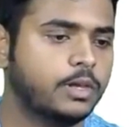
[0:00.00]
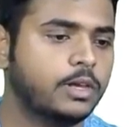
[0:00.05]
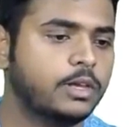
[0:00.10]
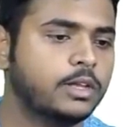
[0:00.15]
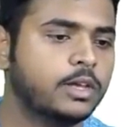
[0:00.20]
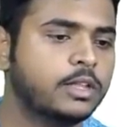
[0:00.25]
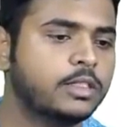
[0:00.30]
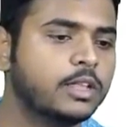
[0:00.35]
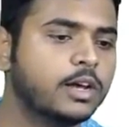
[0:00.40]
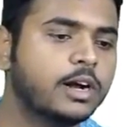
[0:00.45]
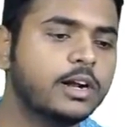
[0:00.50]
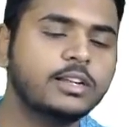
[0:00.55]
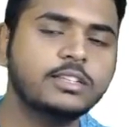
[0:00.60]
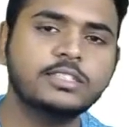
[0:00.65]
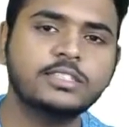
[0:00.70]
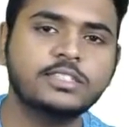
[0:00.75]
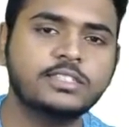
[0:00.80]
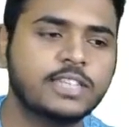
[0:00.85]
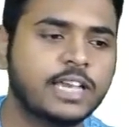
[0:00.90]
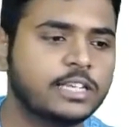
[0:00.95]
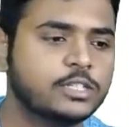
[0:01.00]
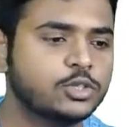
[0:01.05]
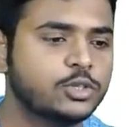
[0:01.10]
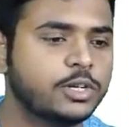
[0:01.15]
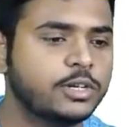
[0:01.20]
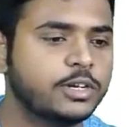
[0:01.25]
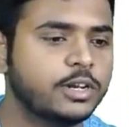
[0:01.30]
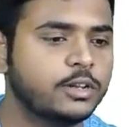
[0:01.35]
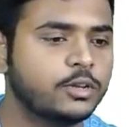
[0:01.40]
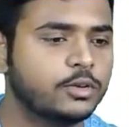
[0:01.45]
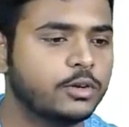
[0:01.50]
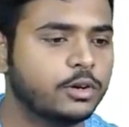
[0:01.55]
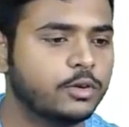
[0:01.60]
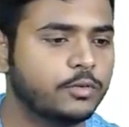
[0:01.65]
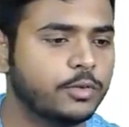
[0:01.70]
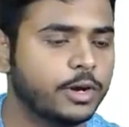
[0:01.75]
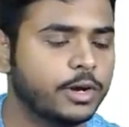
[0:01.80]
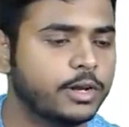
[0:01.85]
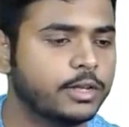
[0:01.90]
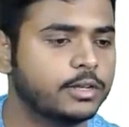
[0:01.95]
The third is the saturated unit
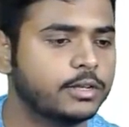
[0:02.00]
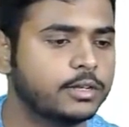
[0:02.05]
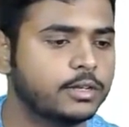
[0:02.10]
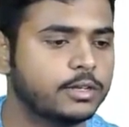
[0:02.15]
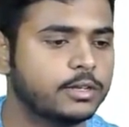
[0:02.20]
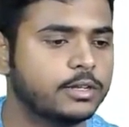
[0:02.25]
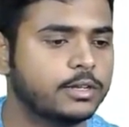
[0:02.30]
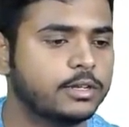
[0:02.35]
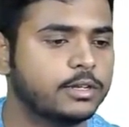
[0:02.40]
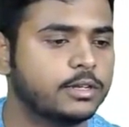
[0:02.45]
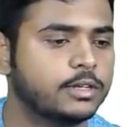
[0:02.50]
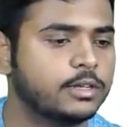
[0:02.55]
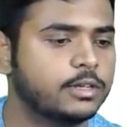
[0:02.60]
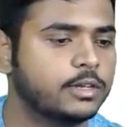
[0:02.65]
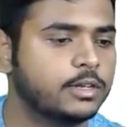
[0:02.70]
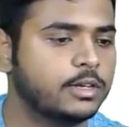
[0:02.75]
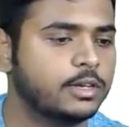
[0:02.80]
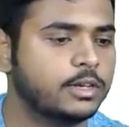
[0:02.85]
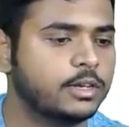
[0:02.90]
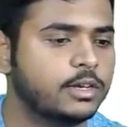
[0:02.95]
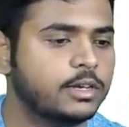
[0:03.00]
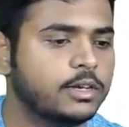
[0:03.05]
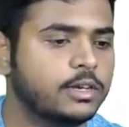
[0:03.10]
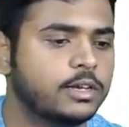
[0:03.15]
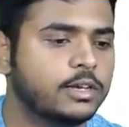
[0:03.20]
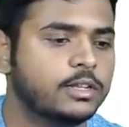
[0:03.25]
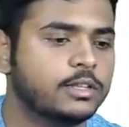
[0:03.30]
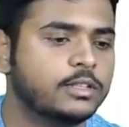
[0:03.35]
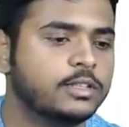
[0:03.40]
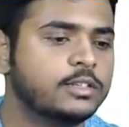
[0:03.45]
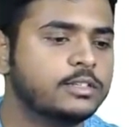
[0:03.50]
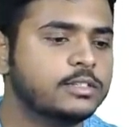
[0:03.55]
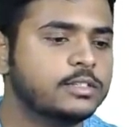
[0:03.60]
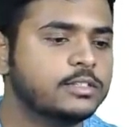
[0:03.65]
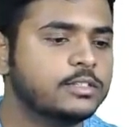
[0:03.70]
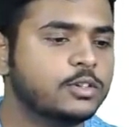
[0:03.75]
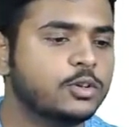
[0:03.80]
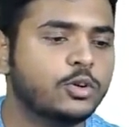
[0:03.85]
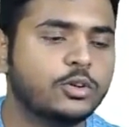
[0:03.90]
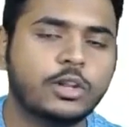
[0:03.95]
weight. This is
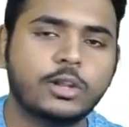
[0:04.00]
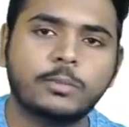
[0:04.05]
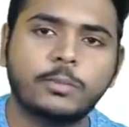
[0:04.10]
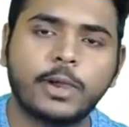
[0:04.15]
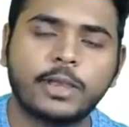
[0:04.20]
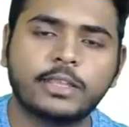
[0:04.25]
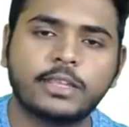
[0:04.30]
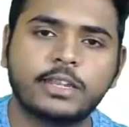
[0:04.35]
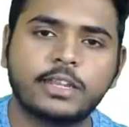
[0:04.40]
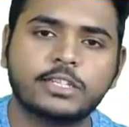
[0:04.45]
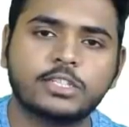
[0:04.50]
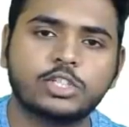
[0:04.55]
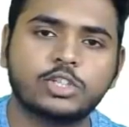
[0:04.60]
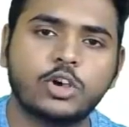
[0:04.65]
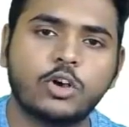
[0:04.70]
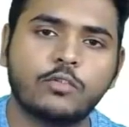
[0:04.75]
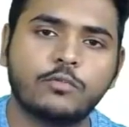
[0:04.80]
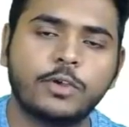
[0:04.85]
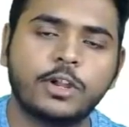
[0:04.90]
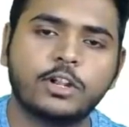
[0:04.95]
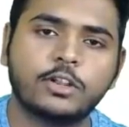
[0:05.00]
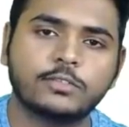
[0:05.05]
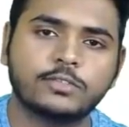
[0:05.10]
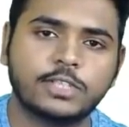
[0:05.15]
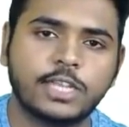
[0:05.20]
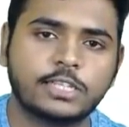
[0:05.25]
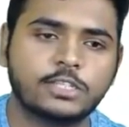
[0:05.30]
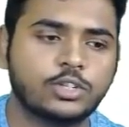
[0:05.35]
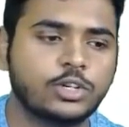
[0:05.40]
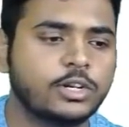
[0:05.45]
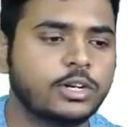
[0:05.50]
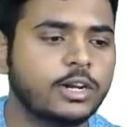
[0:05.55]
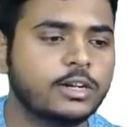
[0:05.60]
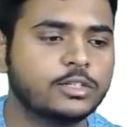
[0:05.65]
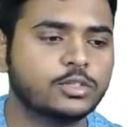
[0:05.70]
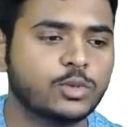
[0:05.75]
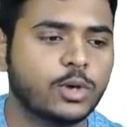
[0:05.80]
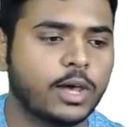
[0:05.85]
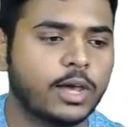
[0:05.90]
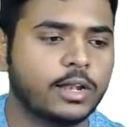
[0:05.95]
denoted by the ratio of weight of saturated
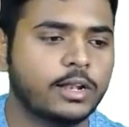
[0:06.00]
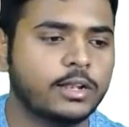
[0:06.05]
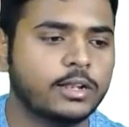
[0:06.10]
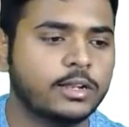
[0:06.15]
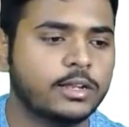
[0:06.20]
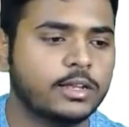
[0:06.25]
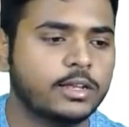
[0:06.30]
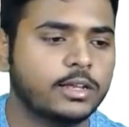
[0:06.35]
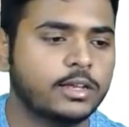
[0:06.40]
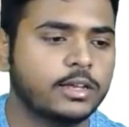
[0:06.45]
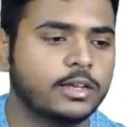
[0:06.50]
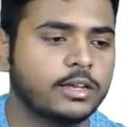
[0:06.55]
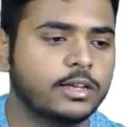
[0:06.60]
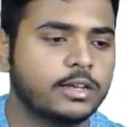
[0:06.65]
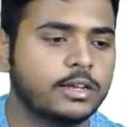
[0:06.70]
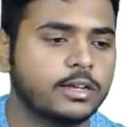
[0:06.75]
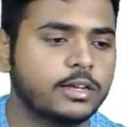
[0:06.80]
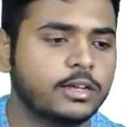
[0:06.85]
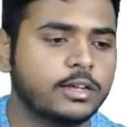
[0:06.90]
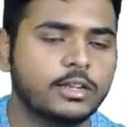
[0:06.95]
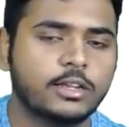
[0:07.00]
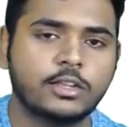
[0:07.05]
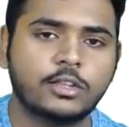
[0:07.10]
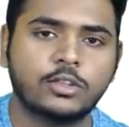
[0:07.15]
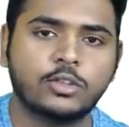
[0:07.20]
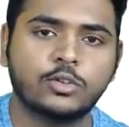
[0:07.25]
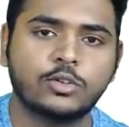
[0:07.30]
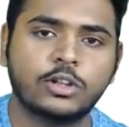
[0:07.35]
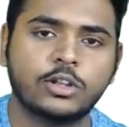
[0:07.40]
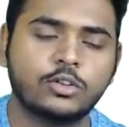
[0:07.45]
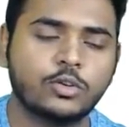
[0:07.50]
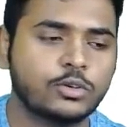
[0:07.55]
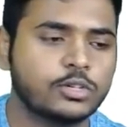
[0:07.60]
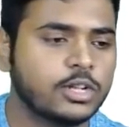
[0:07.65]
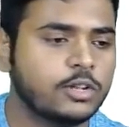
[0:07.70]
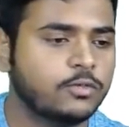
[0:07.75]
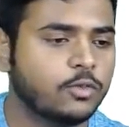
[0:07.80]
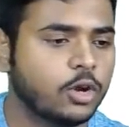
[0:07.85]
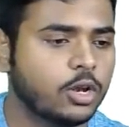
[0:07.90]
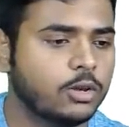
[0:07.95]
soil to the total
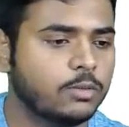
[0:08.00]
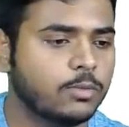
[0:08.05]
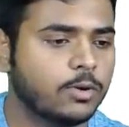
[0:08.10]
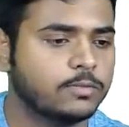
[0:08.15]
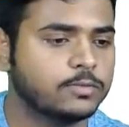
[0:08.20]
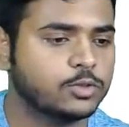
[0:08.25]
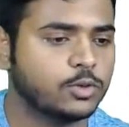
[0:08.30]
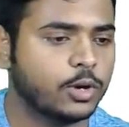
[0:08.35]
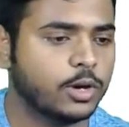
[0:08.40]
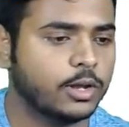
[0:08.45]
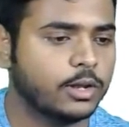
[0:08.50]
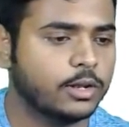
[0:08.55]
volume of soil.